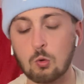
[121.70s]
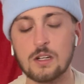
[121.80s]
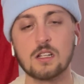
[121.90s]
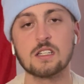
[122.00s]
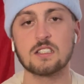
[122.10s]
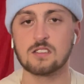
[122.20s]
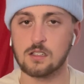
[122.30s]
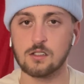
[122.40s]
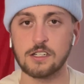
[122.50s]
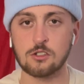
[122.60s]

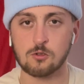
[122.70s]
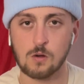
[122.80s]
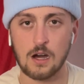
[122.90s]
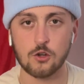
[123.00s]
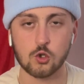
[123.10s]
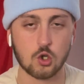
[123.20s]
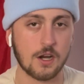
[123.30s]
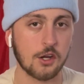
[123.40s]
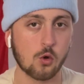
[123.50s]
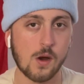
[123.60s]
realistically, Toronto
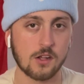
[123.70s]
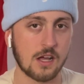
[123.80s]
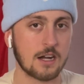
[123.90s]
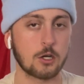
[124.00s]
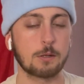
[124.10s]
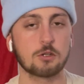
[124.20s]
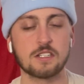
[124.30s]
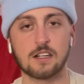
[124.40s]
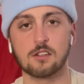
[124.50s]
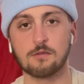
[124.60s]
trading away a lottery
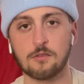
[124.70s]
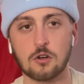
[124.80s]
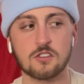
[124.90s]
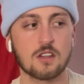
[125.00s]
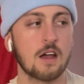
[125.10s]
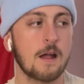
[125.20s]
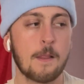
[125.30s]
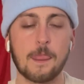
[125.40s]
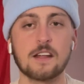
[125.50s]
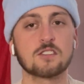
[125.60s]
protected first,
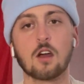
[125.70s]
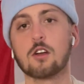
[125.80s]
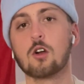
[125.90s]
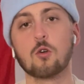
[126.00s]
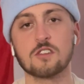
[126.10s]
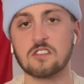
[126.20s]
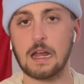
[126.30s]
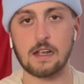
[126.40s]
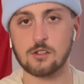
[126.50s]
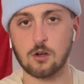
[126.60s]
it's going to go to
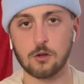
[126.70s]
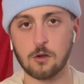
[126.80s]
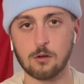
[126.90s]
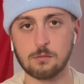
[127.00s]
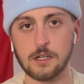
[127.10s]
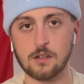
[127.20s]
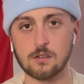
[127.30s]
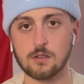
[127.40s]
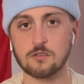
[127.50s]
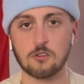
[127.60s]
San Antonio
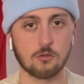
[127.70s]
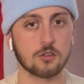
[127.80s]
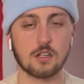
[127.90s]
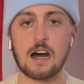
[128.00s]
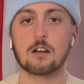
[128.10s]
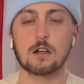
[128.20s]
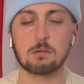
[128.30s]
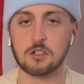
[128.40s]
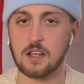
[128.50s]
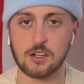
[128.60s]
immediately. So the lottery
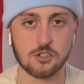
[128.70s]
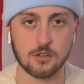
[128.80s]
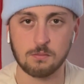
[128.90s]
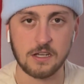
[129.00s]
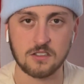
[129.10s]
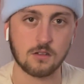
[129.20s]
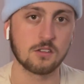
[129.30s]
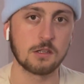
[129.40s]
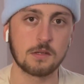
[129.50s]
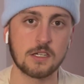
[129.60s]
protection
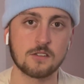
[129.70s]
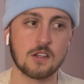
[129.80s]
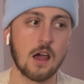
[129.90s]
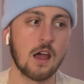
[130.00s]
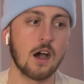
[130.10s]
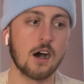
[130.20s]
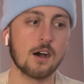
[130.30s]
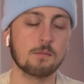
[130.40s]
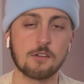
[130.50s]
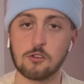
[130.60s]
basically means
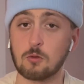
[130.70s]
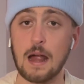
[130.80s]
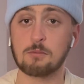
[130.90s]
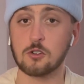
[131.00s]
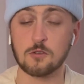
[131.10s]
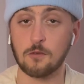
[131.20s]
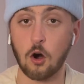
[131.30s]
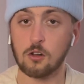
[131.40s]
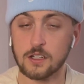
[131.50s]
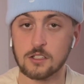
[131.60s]
um, if the Raptors
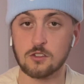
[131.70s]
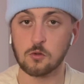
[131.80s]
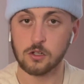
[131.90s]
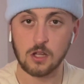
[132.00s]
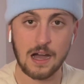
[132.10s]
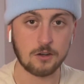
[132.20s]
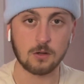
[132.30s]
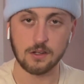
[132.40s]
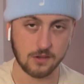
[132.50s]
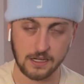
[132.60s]
fall into the
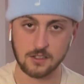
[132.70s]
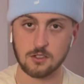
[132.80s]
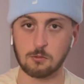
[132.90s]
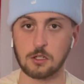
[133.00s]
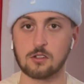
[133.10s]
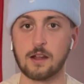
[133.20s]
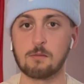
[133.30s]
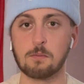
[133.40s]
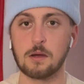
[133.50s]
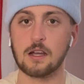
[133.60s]
lottery, they get to reclaim
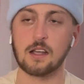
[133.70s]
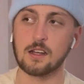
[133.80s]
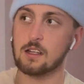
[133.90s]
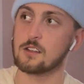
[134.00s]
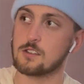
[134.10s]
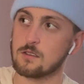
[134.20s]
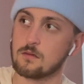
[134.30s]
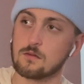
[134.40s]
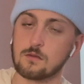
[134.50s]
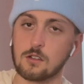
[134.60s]
the pick and it gets,
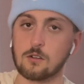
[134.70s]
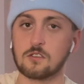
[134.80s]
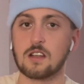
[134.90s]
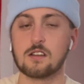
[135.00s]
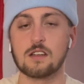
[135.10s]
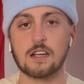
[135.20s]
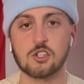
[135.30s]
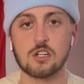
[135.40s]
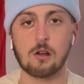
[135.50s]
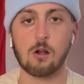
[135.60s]
you know, sent
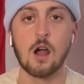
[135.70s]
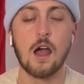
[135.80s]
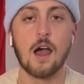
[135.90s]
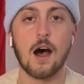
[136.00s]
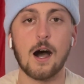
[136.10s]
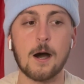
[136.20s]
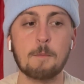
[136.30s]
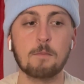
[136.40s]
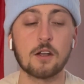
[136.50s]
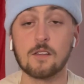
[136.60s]
next year.
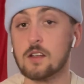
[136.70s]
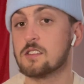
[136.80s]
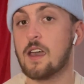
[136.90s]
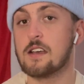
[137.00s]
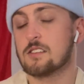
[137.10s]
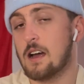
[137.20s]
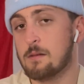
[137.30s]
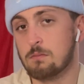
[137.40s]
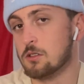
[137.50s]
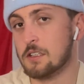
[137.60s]
Um, but in this case,
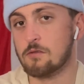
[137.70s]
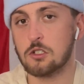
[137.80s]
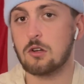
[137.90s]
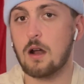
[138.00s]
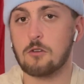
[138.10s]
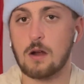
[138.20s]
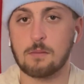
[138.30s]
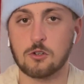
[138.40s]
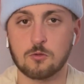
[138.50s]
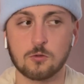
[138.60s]
I believe the Toronto
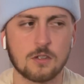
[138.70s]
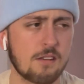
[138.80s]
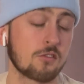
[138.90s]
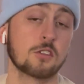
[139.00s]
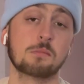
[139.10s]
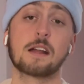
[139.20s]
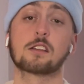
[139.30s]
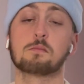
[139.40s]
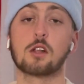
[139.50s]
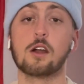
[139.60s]
Raptors will definitely
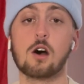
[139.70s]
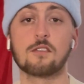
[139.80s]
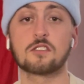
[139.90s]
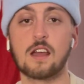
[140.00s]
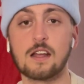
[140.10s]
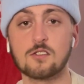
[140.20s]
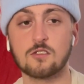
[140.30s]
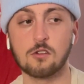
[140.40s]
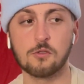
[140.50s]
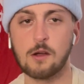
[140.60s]
make the playoffs, and
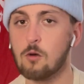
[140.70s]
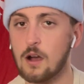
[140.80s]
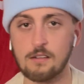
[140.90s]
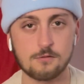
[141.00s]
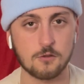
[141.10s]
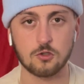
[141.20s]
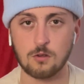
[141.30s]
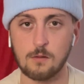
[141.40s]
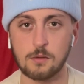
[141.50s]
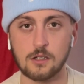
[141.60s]
so they won't have a
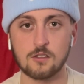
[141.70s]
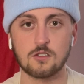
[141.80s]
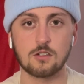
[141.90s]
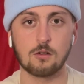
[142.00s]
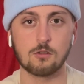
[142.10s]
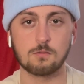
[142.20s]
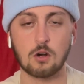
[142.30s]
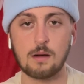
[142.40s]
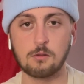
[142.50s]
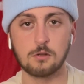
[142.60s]
first-round pick this year. It'll
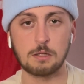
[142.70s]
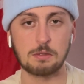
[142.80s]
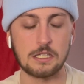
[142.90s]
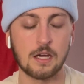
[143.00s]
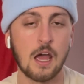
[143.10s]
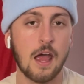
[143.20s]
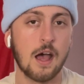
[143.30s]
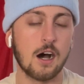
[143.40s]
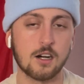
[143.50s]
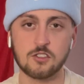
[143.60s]
probably be
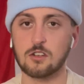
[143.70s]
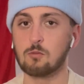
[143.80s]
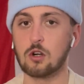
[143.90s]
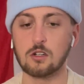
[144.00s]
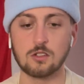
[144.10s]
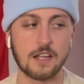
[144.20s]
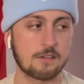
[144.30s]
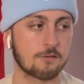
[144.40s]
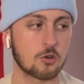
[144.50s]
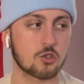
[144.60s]
uh, somewhere
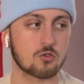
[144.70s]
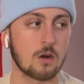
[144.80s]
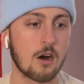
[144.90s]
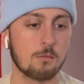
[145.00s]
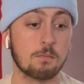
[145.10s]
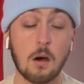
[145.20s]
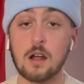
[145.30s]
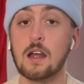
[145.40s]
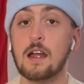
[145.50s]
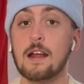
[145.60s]
late first round.
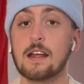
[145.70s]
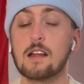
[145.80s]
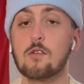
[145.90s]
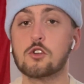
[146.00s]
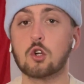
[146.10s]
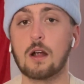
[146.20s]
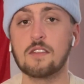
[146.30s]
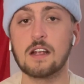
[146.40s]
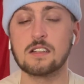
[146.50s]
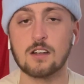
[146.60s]
But in the
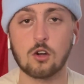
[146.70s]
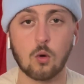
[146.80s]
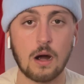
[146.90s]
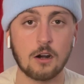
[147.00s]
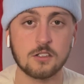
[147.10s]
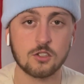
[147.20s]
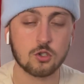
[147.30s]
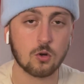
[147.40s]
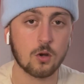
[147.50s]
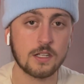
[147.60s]
trade, they did acquire
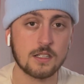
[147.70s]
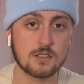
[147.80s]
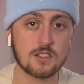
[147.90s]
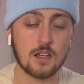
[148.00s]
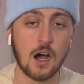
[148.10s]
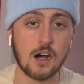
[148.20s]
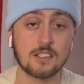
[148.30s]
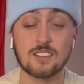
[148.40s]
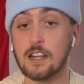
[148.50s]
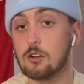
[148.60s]
Detroit's uh,
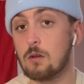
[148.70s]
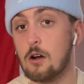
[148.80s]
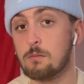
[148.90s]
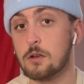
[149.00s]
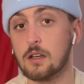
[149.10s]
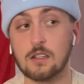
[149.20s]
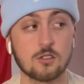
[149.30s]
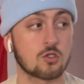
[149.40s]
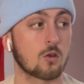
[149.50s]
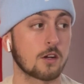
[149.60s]
second-round pick, and
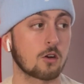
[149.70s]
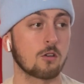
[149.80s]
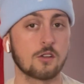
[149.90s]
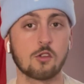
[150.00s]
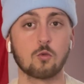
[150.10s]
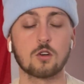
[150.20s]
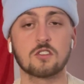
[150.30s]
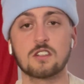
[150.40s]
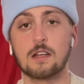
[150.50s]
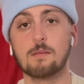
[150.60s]
Detroit currently the
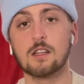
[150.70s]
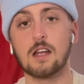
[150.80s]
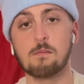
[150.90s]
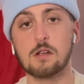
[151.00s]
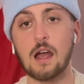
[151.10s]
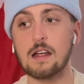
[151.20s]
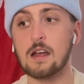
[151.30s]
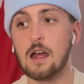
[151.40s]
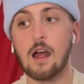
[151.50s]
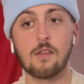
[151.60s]
worst team in the N B A.
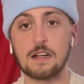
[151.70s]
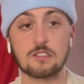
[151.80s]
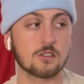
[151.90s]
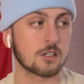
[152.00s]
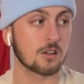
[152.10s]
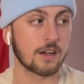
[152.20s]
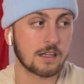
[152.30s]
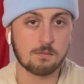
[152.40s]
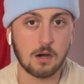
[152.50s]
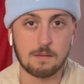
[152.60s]
That's looking like
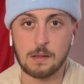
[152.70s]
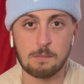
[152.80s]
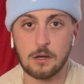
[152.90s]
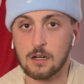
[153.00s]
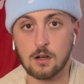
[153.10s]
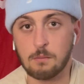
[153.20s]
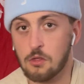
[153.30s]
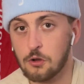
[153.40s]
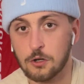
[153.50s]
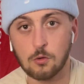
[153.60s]
it might be pick number
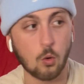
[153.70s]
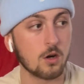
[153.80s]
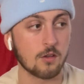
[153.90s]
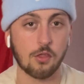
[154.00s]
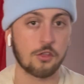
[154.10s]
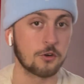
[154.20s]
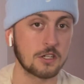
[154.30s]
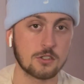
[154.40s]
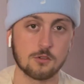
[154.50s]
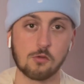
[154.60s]
thirty-one,
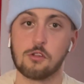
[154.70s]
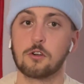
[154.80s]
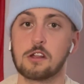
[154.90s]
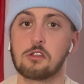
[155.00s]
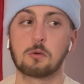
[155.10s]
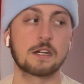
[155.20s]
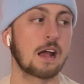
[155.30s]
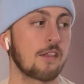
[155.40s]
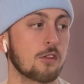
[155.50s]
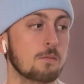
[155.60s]
thirty-two, thirty-three
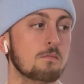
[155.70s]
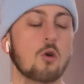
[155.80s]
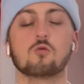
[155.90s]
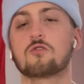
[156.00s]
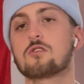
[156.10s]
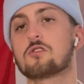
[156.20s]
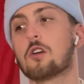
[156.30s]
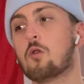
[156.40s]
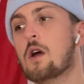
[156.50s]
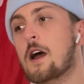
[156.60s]
at the most.
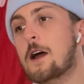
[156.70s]
So